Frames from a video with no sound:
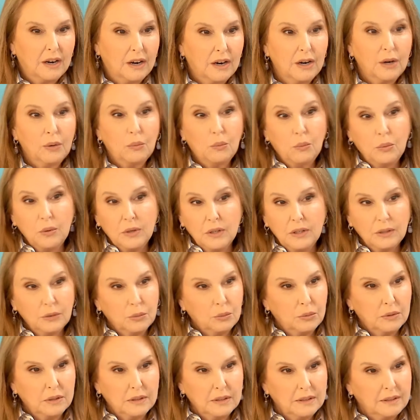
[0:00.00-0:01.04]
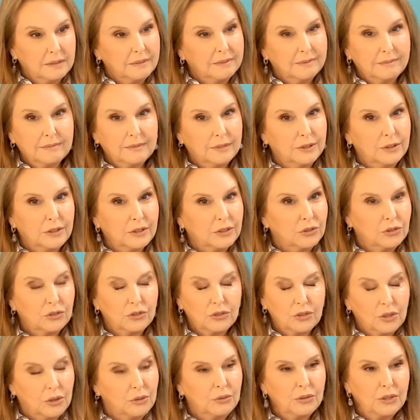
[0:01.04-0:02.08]
our world will look
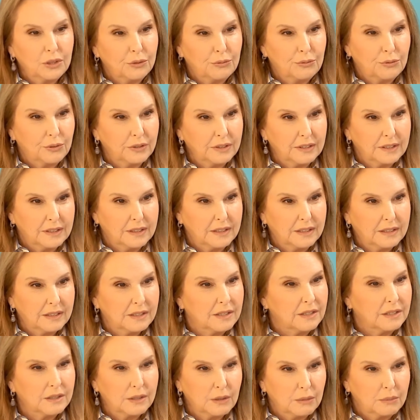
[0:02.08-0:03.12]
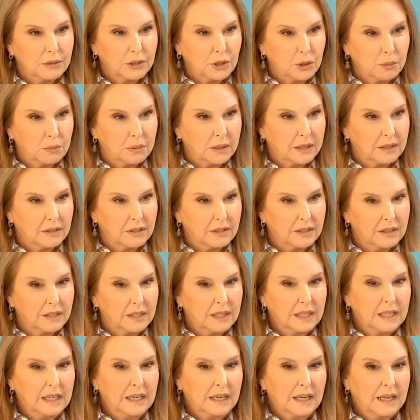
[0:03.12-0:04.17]
so differently and so much better,
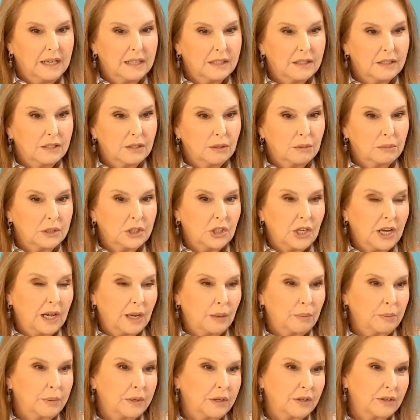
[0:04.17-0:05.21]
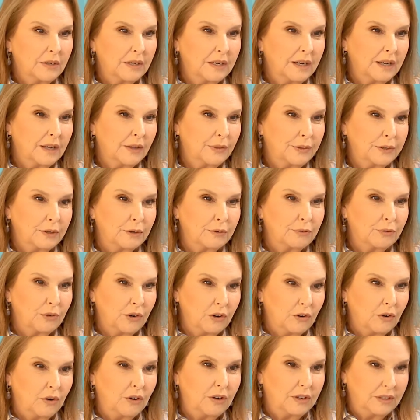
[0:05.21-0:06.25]
and so much happier and healthier
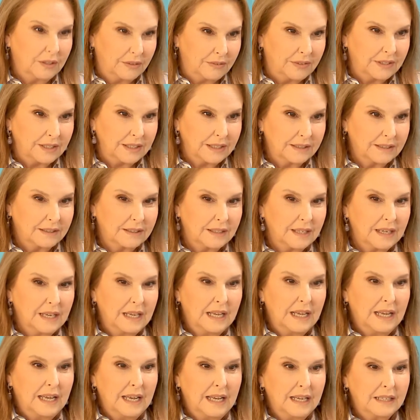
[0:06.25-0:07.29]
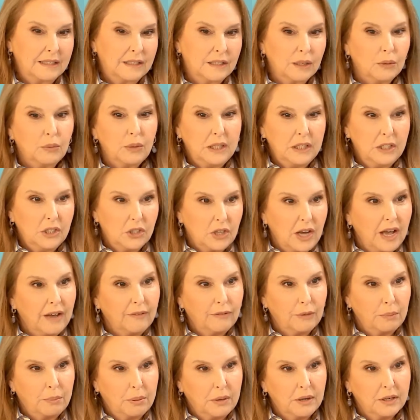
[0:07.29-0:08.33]
for all of us. And so we each
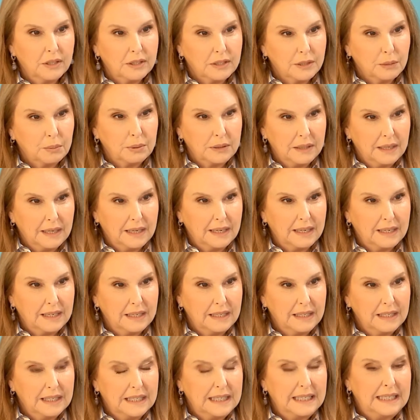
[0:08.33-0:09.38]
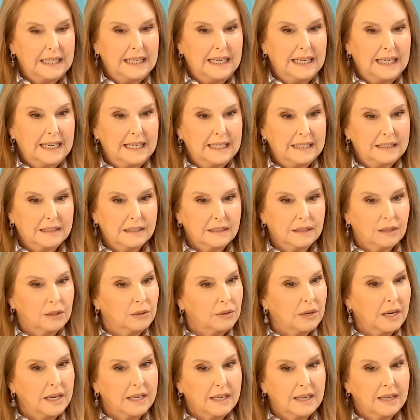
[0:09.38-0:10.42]
have a part to play. And
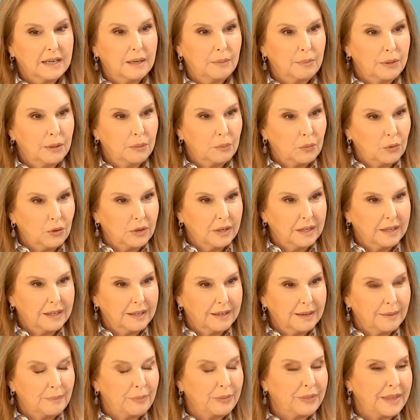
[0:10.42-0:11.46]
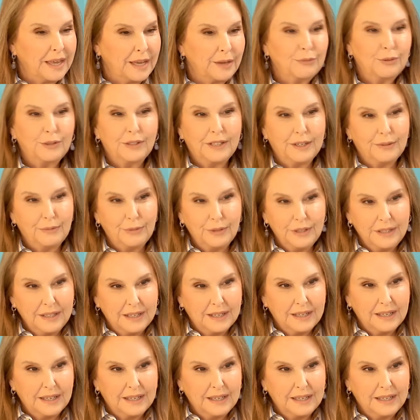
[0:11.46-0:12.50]
so I get up in the morning, I'm thankful every
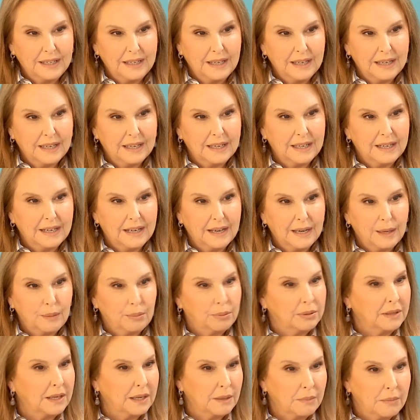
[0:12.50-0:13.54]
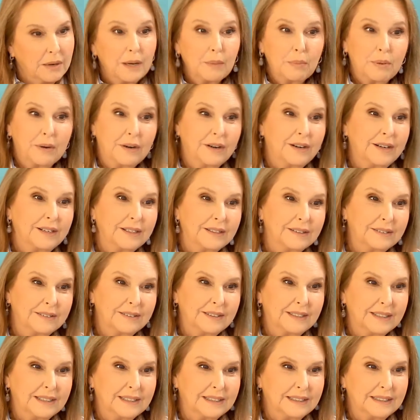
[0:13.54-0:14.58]
day, and I play my part.
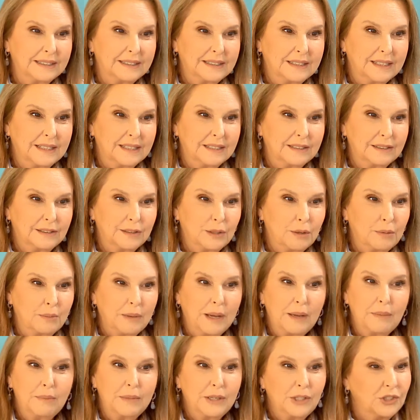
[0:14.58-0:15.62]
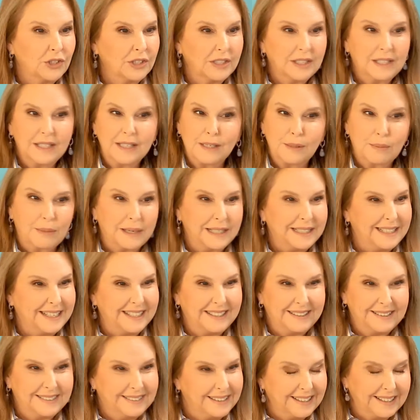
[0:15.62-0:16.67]
And so my mission is my
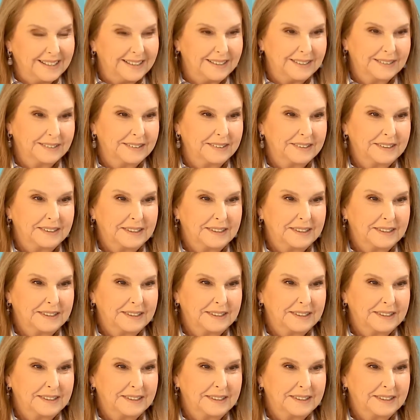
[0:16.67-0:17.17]
day-to-day.